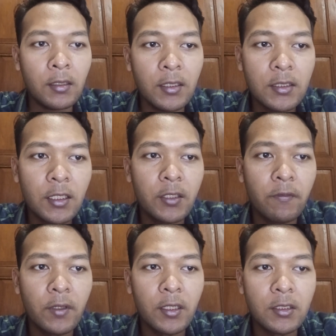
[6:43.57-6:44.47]
This
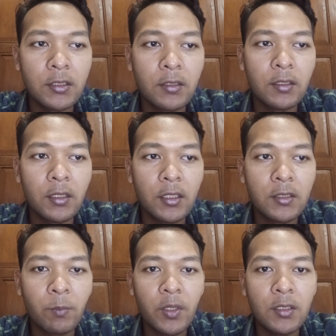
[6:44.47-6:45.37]
classification
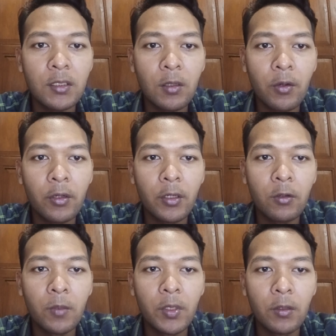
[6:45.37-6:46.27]
is based on
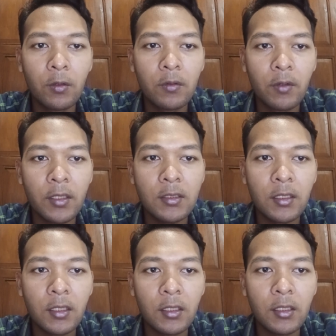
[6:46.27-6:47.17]
economic growth rates
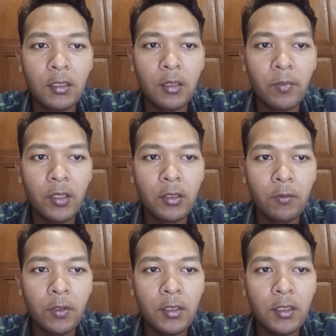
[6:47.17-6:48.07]
and income
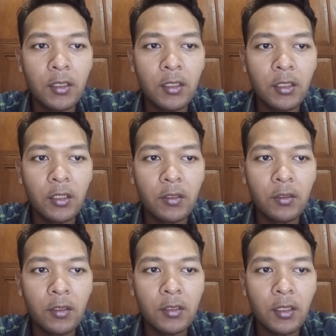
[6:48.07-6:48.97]
inequality
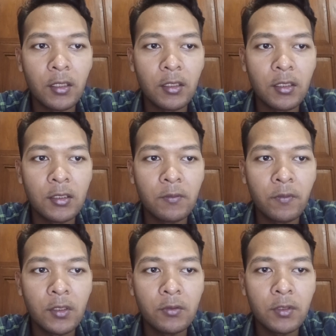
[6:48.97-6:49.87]
indicators and is
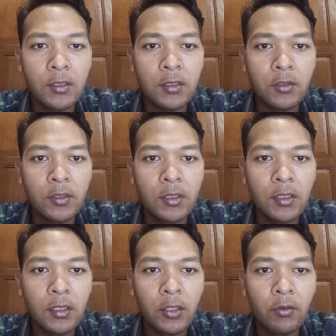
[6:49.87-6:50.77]
visualized
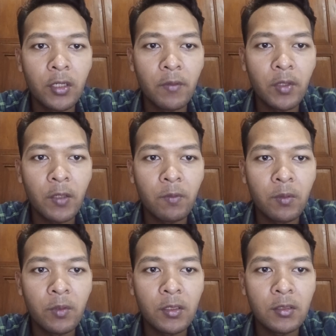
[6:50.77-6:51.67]
using Geographic
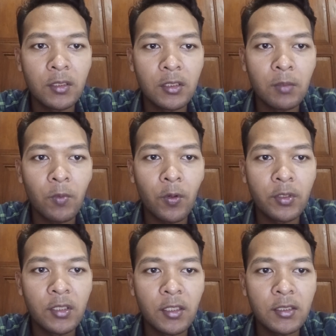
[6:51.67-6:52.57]
Information System or
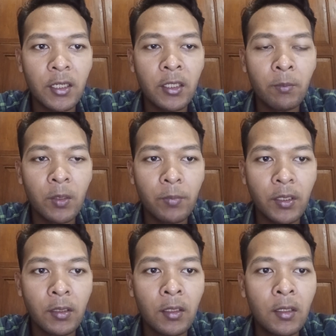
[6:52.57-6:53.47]
GSI
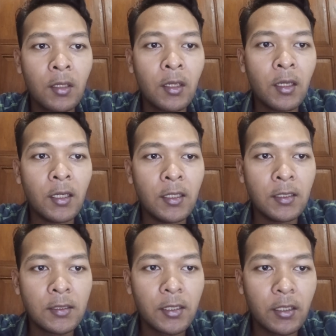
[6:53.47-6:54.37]
mapping.
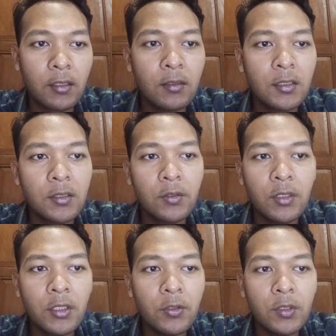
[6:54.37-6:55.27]
Second, the
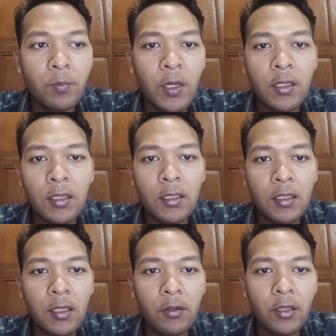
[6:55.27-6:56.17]
study used panel
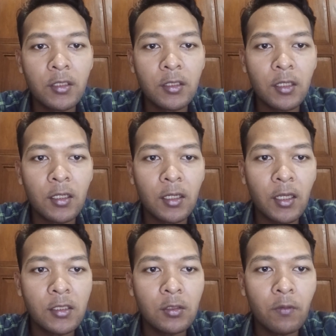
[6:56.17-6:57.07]
data regression
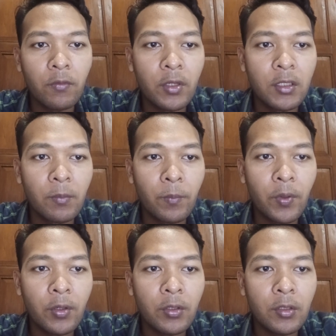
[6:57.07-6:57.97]
analysis covering the
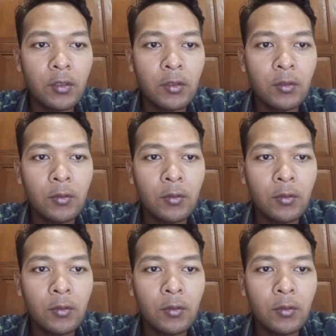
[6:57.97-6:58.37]
period